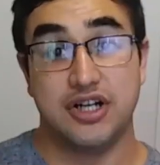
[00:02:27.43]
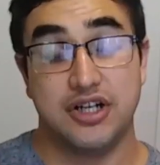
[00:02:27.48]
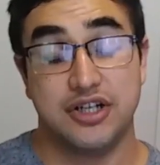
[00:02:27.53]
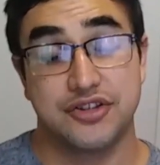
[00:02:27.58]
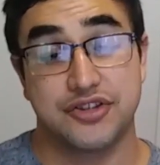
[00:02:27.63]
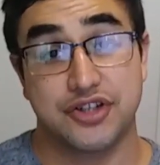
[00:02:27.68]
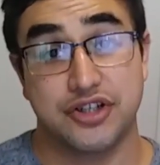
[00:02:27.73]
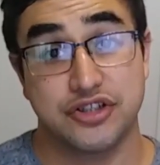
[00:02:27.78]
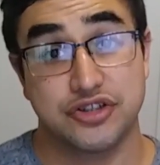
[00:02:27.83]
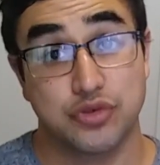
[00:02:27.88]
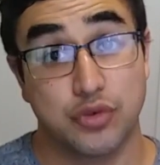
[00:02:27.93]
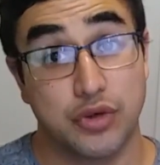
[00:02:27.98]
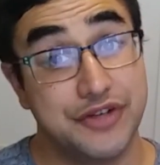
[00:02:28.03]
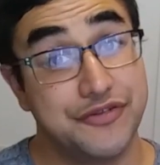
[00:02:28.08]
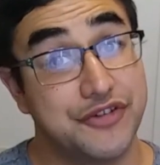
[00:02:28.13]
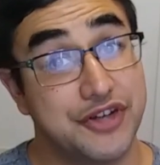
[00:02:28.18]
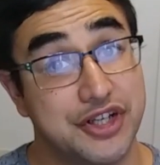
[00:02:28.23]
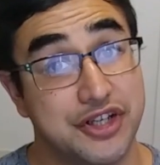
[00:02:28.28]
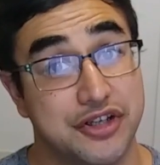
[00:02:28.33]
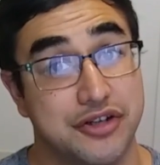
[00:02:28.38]
There's one
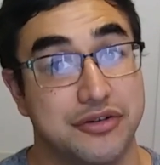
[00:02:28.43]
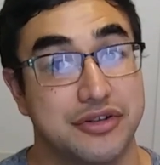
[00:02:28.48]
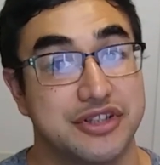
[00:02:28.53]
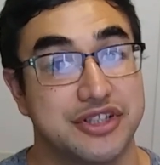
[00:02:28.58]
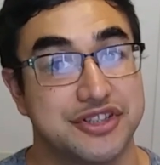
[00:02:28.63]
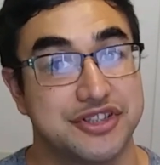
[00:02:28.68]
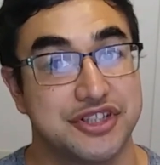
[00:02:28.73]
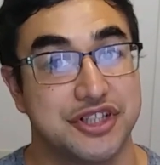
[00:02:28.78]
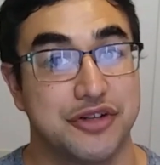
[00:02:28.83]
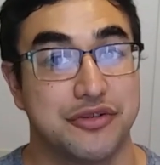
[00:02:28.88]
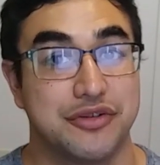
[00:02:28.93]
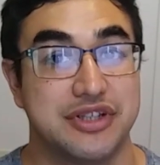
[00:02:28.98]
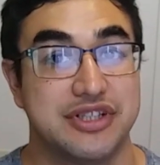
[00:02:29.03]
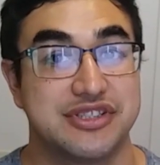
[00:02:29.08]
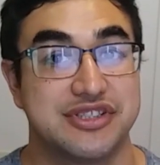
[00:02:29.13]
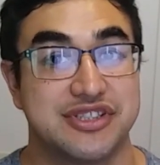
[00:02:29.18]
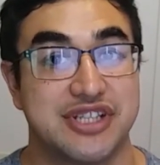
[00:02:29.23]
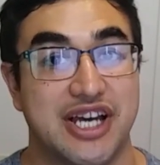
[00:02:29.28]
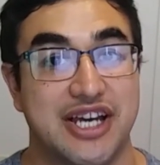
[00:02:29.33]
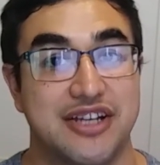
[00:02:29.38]
video in the series
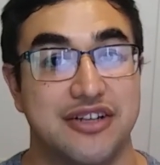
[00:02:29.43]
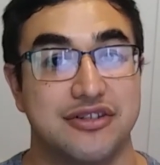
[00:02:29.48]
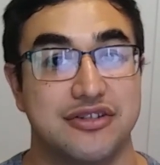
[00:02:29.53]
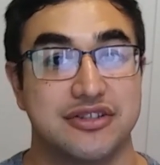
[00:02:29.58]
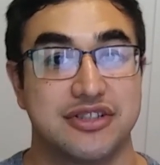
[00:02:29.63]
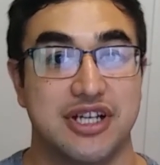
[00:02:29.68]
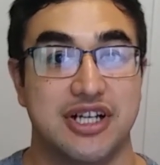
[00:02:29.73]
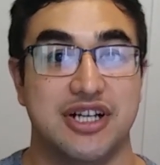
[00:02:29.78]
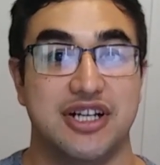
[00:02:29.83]
titled